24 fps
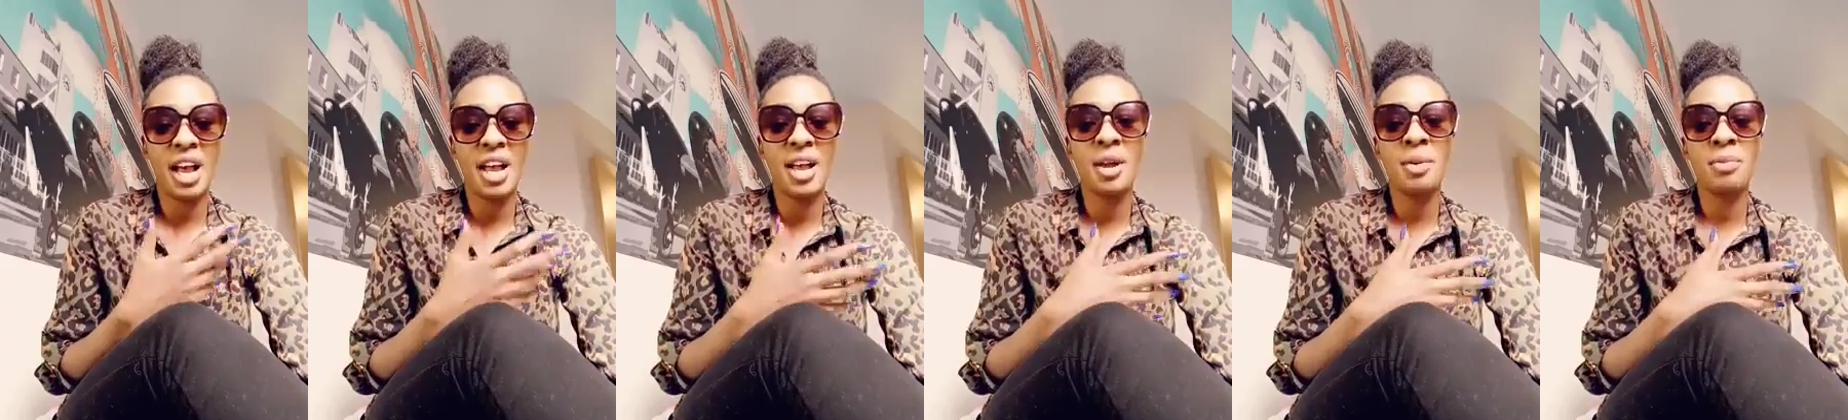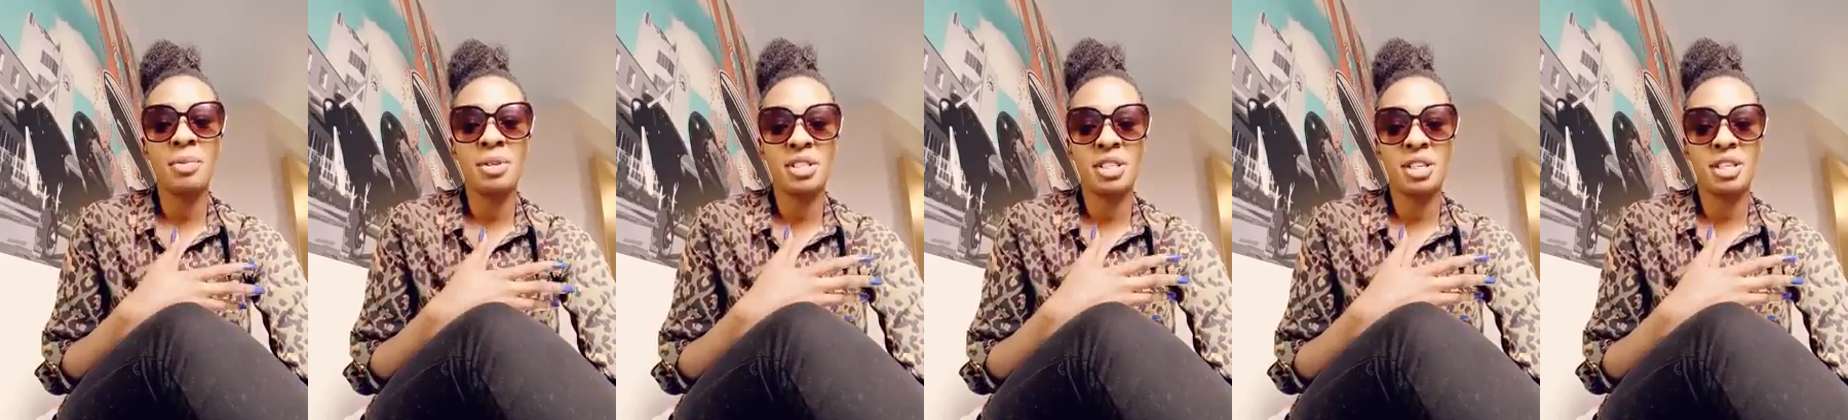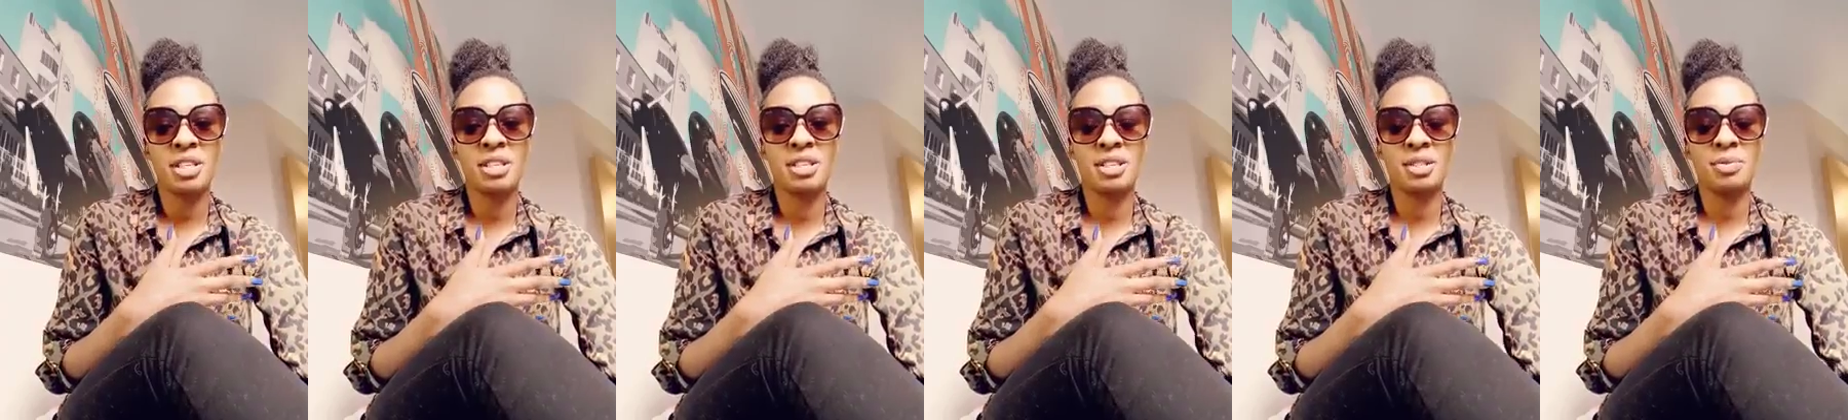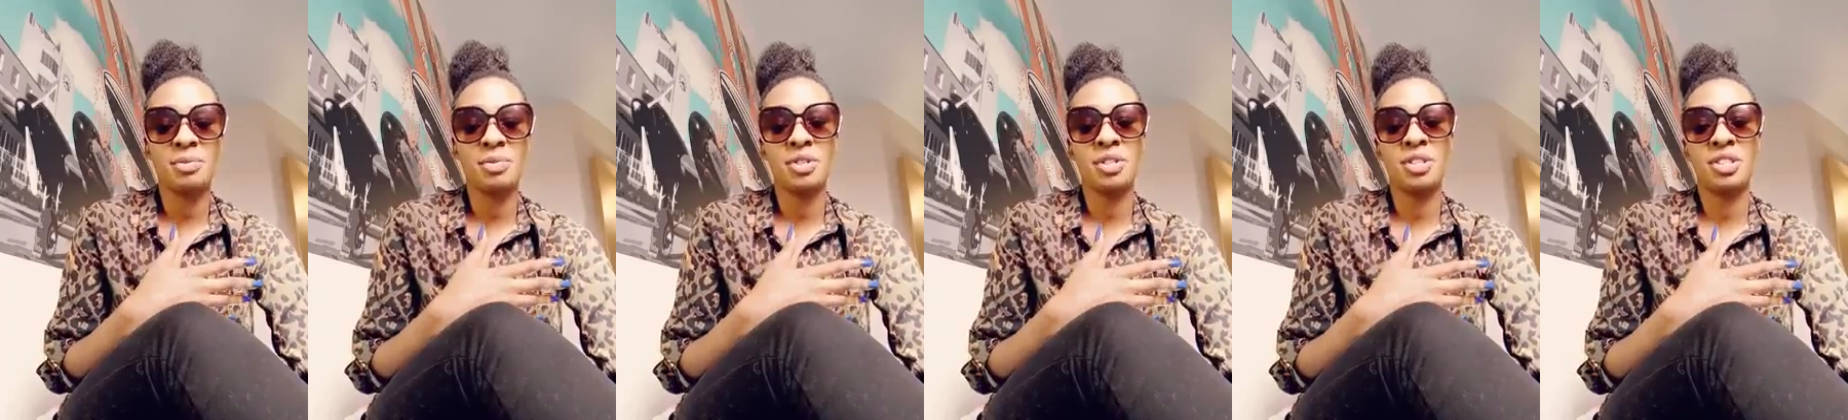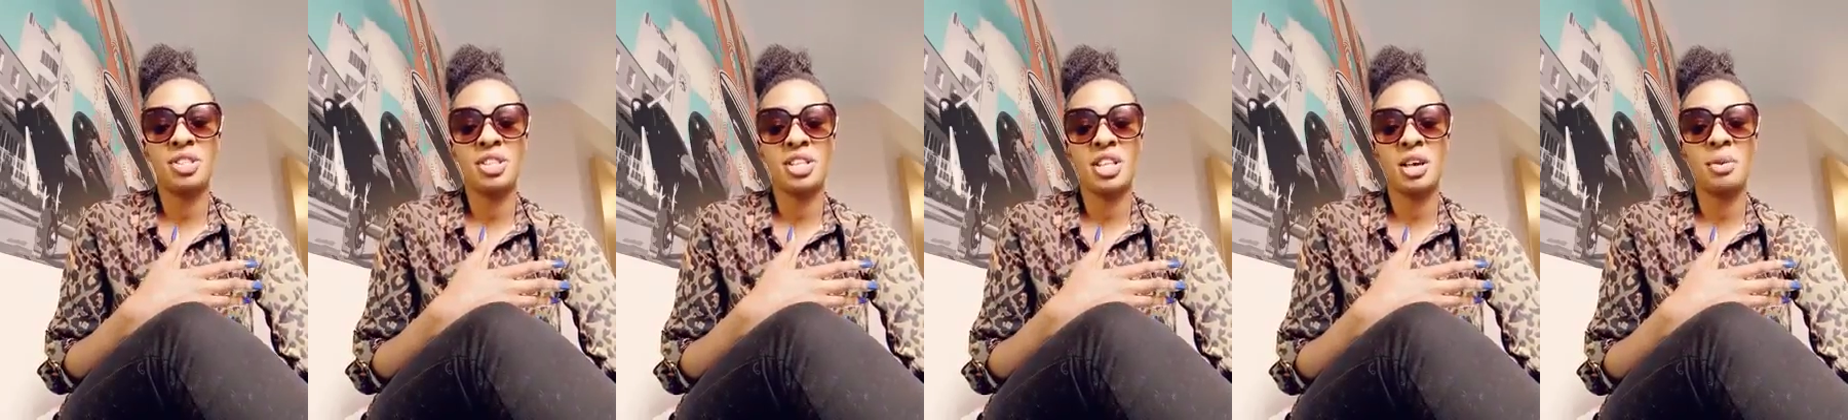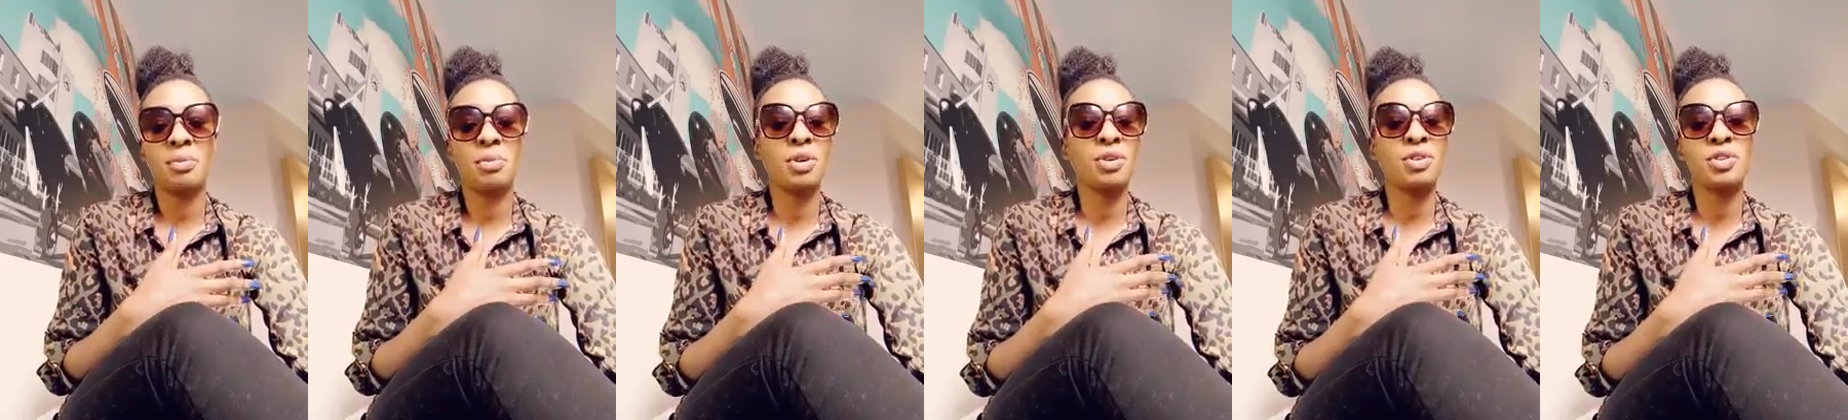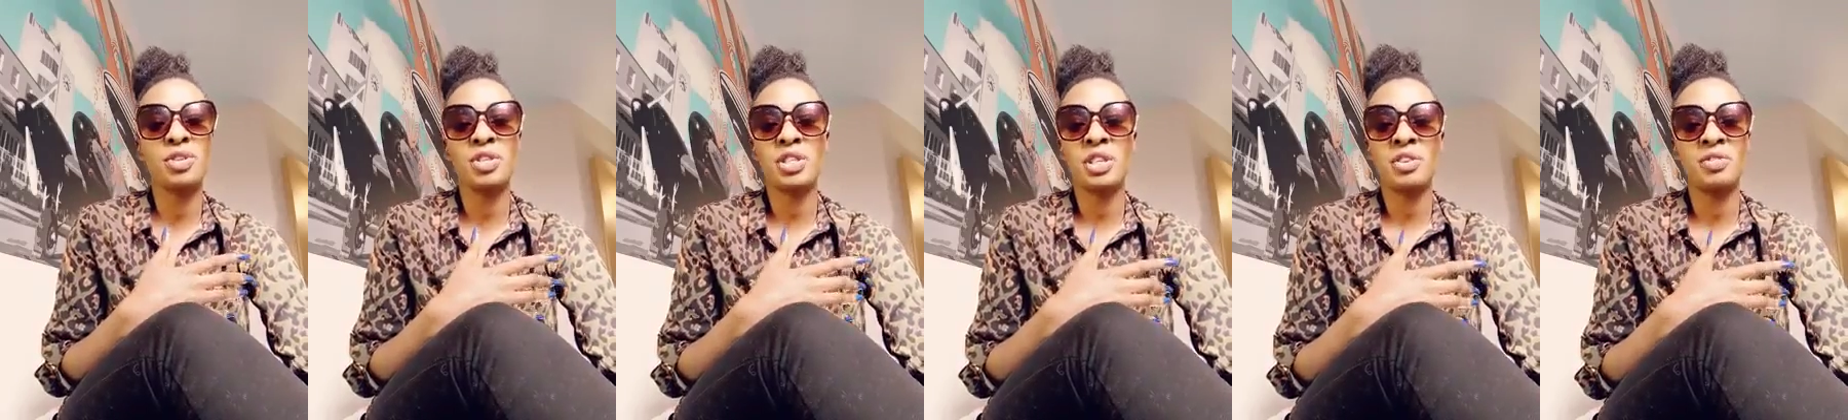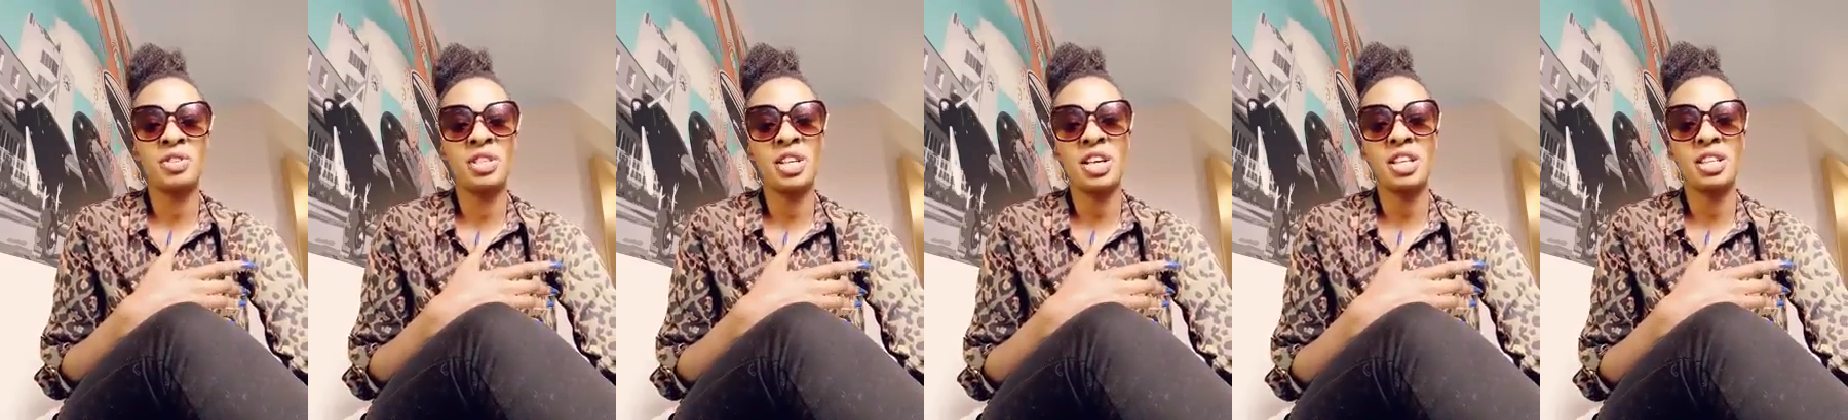am a testimony to that because
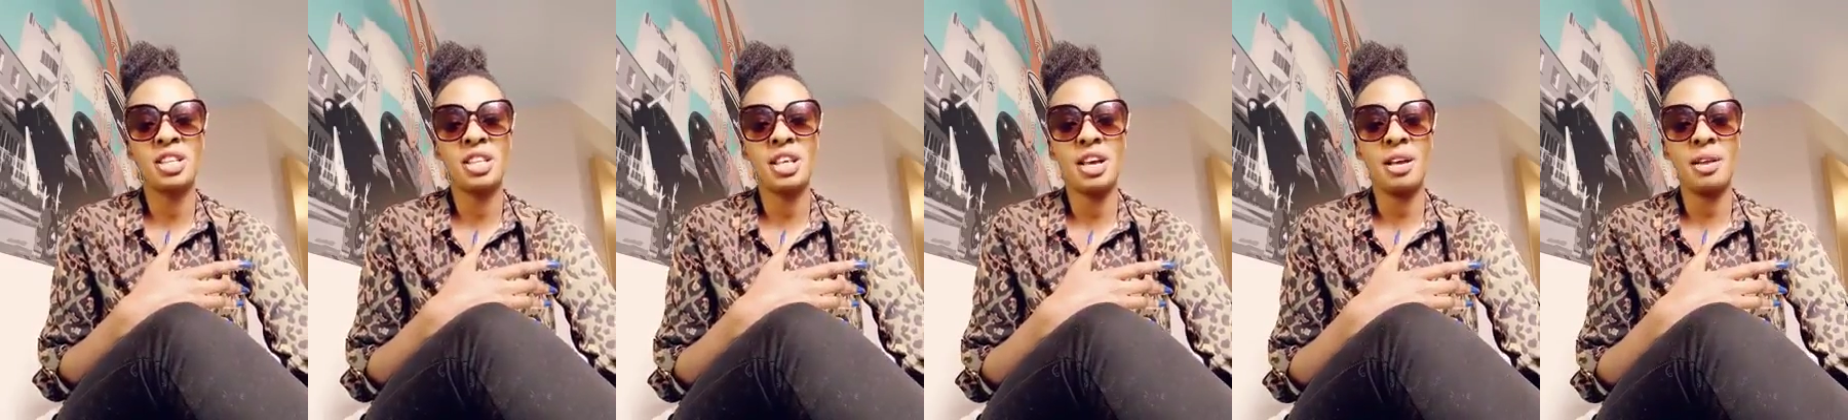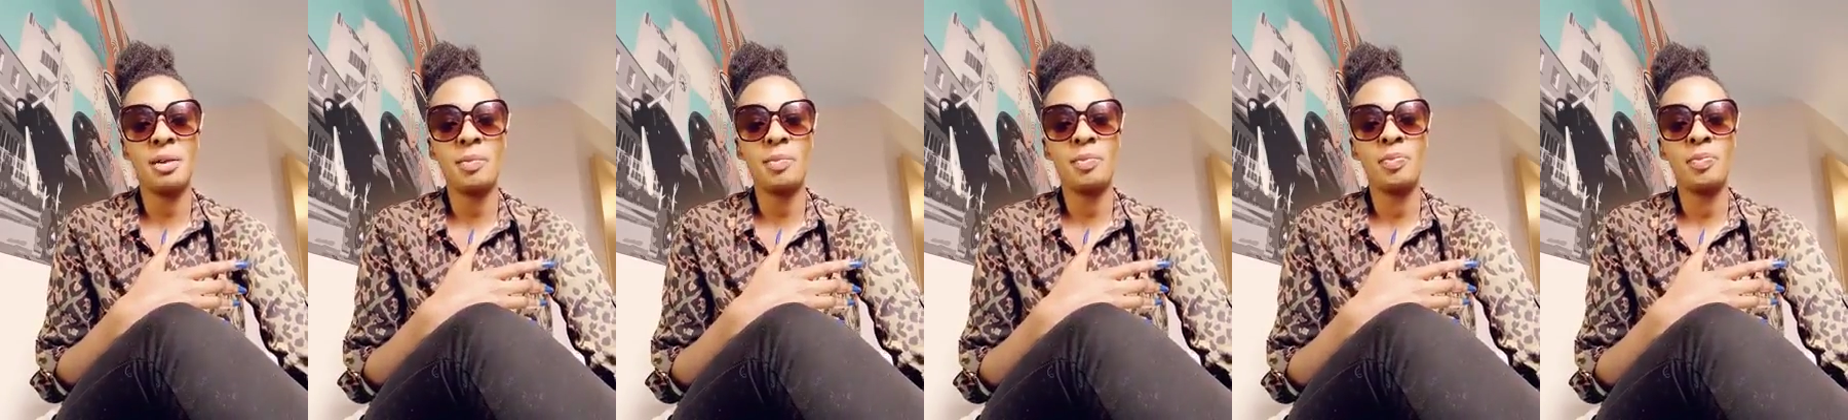I've done that.